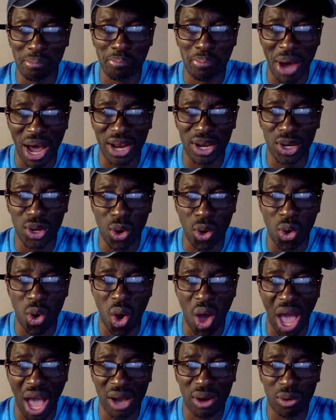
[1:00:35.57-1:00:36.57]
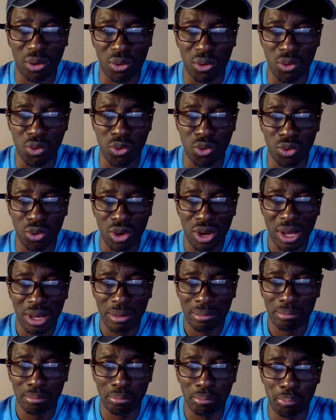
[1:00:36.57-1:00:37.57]
Balo
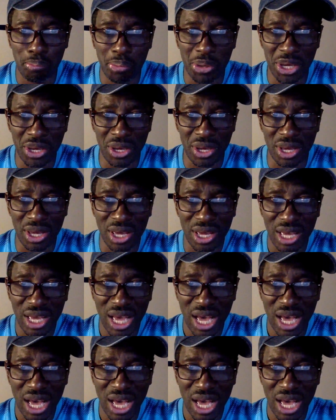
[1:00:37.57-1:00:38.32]
P.